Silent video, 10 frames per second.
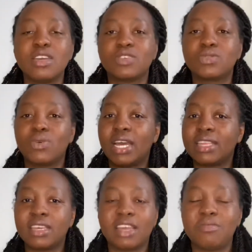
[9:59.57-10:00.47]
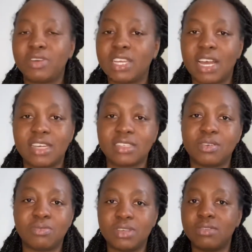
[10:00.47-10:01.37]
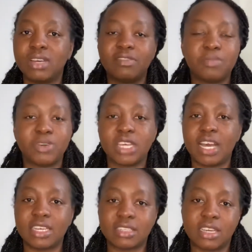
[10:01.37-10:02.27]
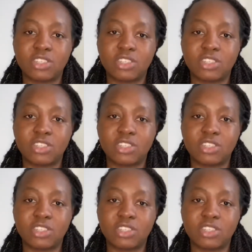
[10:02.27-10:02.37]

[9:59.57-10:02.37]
So I think everybody has a will, everybody has their